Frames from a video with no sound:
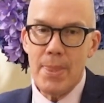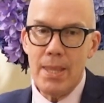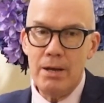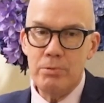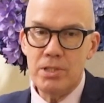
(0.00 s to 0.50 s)

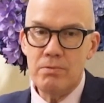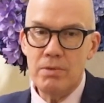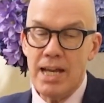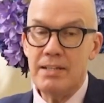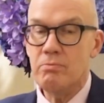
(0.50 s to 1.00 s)
was in
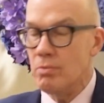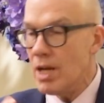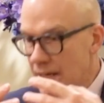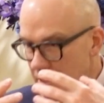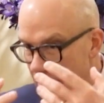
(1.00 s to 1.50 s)

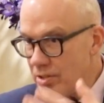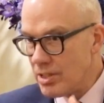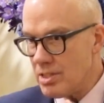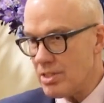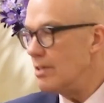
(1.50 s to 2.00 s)
and
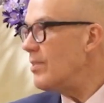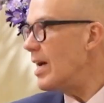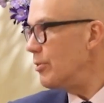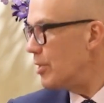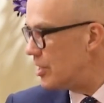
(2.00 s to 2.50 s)
evidence and
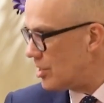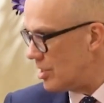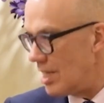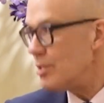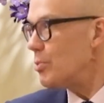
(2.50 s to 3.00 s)
evaluation.
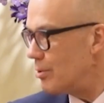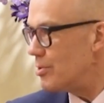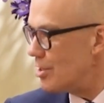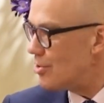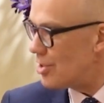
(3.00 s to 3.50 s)
That's what I was
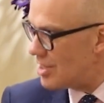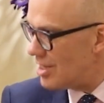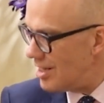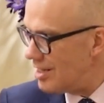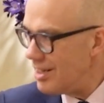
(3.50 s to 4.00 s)
interested
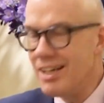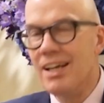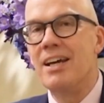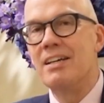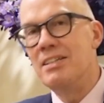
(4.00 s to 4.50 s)
in.
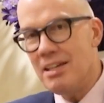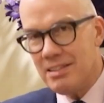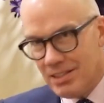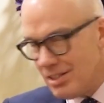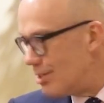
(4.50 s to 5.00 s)

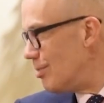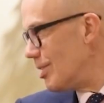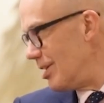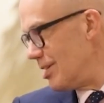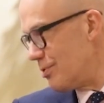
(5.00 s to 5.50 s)
Nothing to do with
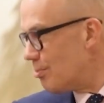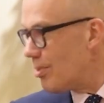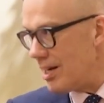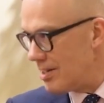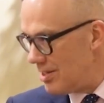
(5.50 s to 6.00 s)
classroom
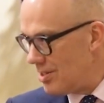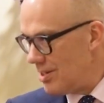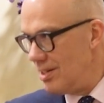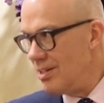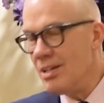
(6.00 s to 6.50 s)
practice.
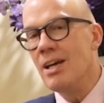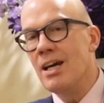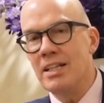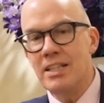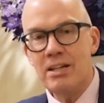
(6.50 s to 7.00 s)

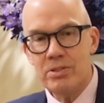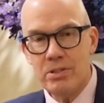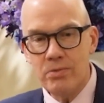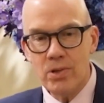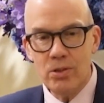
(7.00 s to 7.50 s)
And then I was
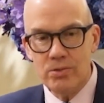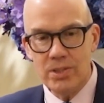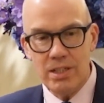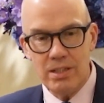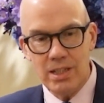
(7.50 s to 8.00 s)
involved
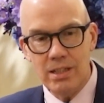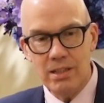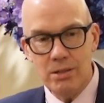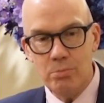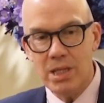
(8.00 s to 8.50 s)
in a thing
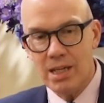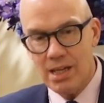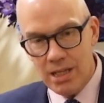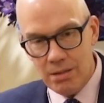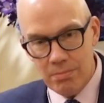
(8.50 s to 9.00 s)
that
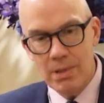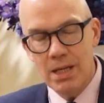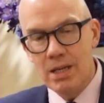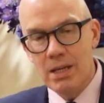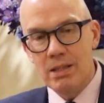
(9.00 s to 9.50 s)
became
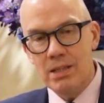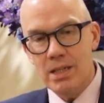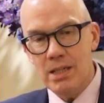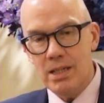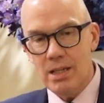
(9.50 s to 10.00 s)

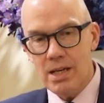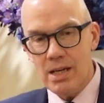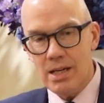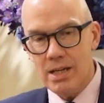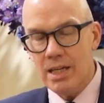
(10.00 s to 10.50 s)
the
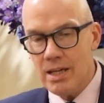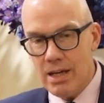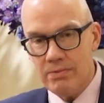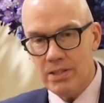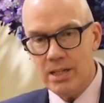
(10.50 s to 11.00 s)

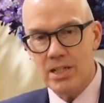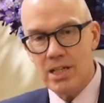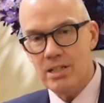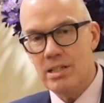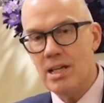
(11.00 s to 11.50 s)
EEF, the
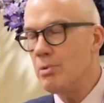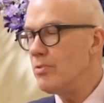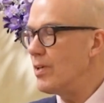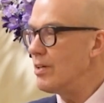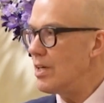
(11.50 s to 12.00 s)
Education Endowment
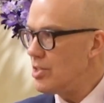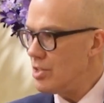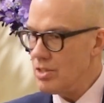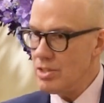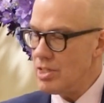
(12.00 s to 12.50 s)

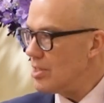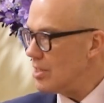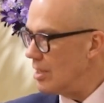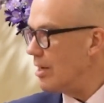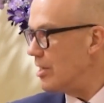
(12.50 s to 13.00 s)
Foundation's Teaching
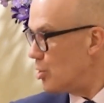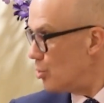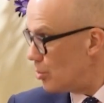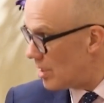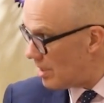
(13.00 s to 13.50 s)
and Learning
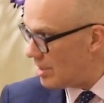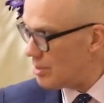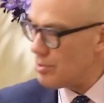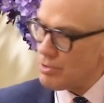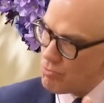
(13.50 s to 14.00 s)
Toolkit. This
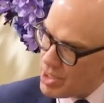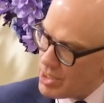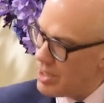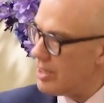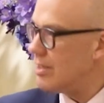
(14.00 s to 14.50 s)
was
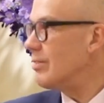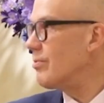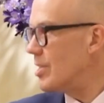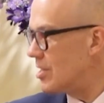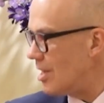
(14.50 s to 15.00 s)
originally a thing
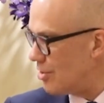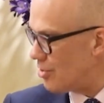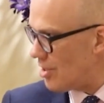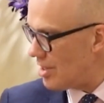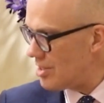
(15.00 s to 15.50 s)
for the Sutton
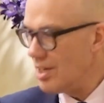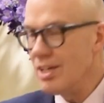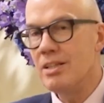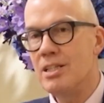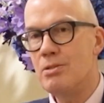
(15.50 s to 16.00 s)
Trust.
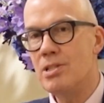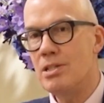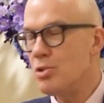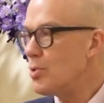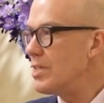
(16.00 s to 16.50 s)
This was
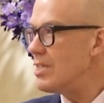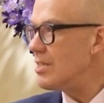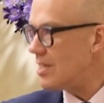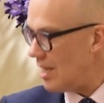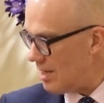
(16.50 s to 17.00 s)
in
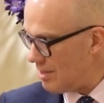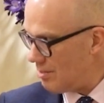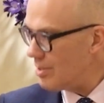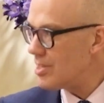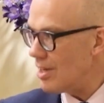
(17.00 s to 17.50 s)
2010.
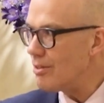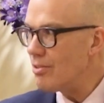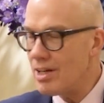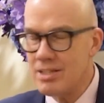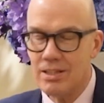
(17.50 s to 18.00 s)
We started
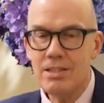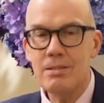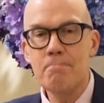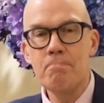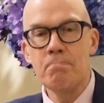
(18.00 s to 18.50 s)
writing this,
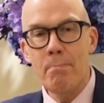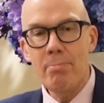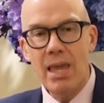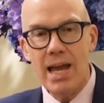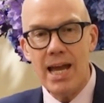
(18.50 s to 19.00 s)

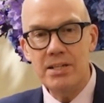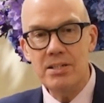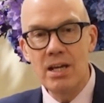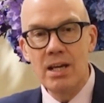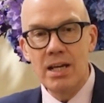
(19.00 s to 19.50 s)
and
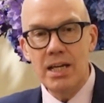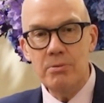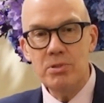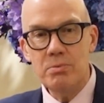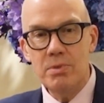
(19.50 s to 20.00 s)
it
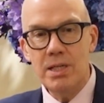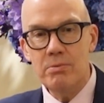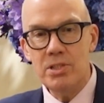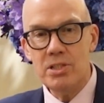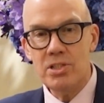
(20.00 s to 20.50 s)
was
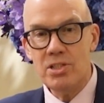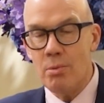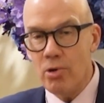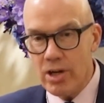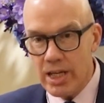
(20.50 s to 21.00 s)
a
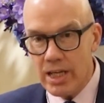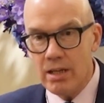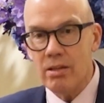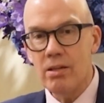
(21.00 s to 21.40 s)
summary